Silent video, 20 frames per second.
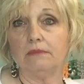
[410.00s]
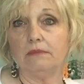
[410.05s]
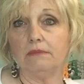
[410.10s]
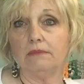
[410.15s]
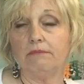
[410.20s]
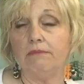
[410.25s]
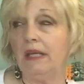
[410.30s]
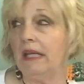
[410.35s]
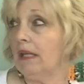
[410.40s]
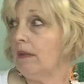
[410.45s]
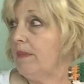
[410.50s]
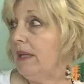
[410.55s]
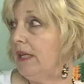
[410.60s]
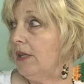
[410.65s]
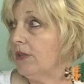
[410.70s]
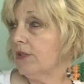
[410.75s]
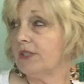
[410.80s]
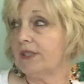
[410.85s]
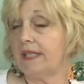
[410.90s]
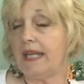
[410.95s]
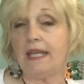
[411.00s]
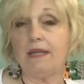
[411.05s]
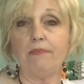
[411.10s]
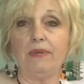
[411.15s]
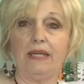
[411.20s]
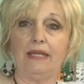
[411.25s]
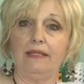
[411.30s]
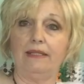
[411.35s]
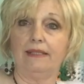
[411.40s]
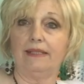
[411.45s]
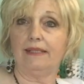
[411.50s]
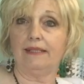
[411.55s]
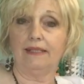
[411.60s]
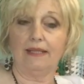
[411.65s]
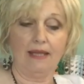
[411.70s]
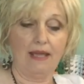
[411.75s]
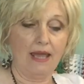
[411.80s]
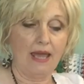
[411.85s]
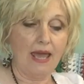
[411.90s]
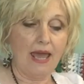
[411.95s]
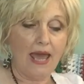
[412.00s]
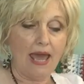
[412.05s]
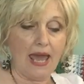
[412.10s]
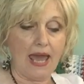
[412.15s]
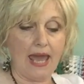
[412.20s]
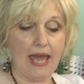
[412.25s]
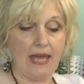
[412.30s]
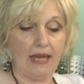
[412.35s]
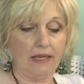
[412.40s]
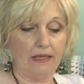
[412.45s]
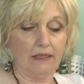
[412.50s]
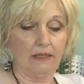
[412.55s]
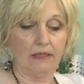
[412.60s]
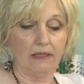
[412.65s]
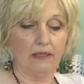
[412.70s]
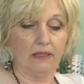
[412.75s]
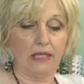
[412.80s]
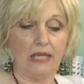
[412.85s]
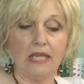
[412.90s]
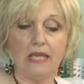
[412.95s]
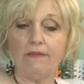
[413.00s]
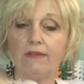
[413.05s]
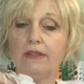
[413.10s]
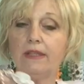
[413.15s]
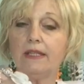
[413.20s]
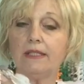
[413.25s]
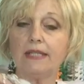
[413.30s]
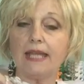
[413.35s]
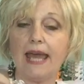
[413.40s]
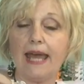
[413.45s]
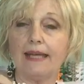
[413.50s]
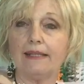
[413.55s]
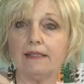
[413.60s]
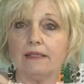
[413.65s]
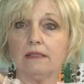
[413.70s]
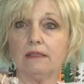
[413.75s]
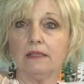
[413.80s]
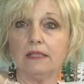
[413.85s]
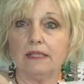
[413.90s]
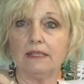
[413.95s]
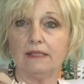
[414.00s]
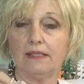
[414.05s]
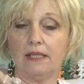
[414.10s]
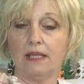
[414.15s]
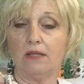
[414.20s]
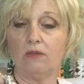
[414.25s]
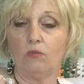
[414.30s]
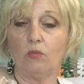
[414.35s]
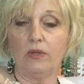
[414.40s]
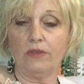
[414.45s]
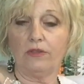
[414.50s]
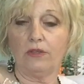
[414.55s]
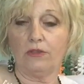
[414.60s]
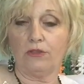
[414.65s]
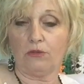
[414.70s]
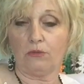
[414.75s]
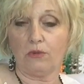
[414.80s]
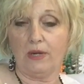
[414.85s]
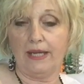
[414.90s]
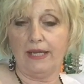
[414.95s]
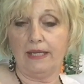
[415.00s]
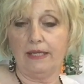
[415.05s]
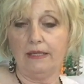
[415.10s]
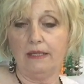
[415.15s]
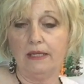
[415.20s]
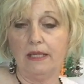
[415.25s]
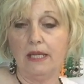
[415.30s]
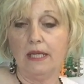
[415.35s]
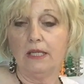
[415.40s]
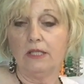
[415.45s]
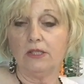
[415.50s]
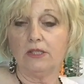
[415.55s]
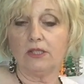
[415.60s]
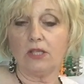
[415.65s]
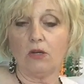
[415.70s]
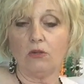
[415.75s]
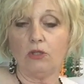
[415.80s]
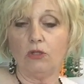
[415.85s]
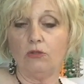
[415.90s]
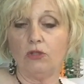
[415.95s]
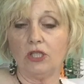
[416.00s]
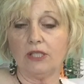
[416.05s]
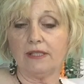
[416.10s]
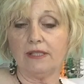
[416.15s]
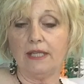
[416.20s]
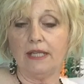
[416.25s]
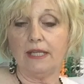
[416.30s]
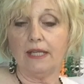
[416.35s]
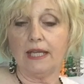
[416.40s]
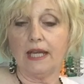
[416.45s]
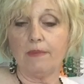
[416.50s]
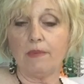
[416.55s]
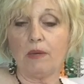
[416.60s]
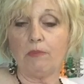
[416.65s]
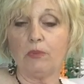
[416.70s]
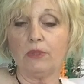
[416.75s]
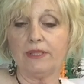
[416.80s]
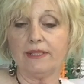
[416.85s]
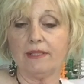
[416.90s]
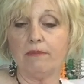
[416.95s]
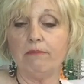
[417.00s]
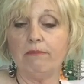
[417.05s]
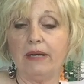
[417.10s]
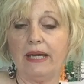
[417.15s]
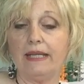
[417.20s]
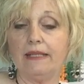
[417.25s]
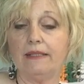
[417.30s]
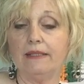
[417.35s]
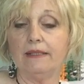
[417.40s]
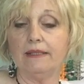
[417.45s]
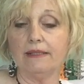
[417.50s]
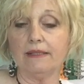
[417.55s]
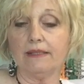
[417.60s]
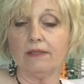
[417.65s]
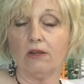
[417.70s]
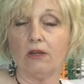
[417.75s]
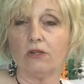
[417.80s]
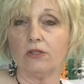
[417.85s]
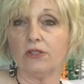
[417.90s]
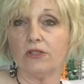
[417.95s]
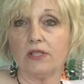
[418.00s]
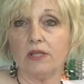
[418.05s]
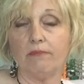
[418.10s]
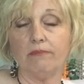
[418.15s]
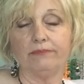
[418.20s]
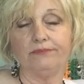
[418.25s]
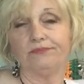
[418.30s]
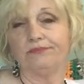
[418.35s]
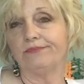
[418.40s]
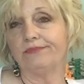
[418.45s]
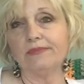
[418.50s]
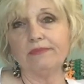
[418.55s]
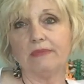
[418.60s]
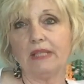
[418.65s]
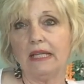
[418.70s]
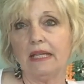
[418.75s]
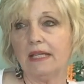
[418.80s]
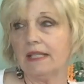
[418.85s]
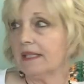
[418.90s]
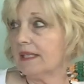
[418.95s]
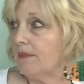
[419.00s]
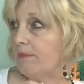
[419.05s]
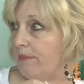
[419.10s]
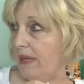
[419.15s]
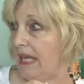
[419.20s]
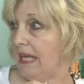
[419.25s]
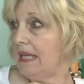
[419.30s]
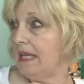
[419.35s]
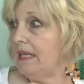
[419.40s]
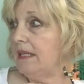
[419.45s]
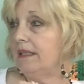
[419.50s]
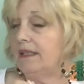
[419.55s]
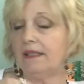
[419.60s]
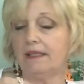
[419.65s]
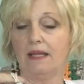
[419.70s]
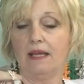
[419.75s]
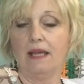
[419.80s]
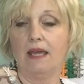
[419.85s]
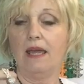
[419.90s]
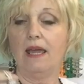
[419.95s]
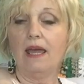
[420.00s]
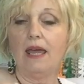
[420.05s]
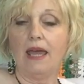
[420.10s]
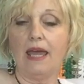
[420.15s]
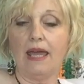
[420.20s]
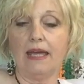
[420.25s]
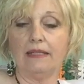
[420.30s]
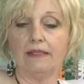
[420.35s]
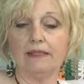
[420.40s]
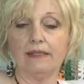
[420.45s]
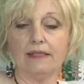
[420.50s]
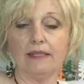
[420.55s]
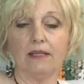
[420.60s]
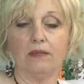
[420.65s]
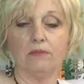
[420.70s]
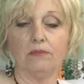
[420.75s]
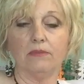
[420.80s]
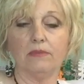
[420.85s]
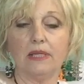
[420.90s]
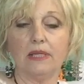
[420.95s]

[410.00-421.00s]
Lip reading: millimeter seed beads. And even the tassel is done with the thread. So you just need to come up with some buttons or some beads and some